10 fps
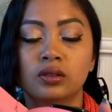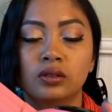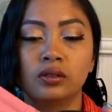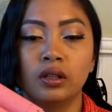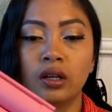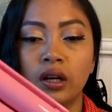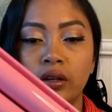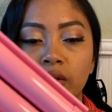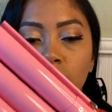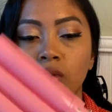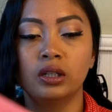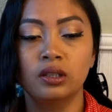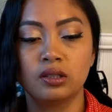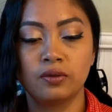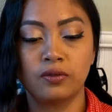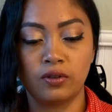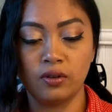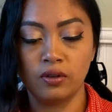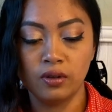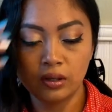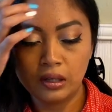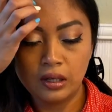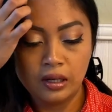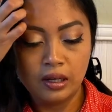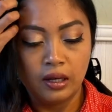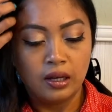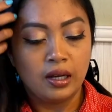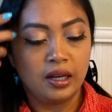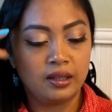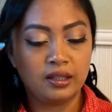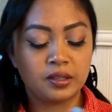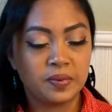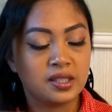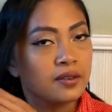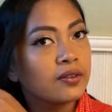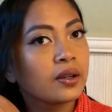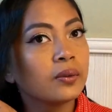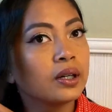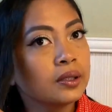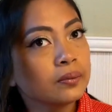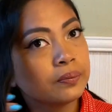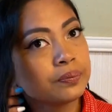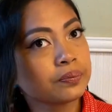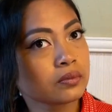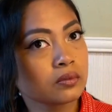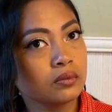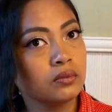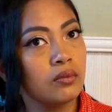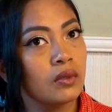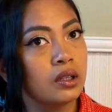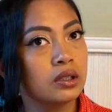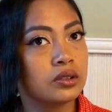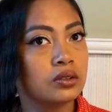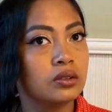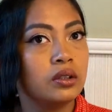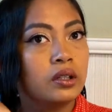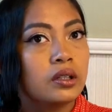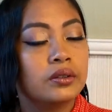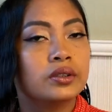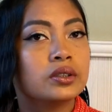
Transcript: curling iron one is for that specific one. Let's do the other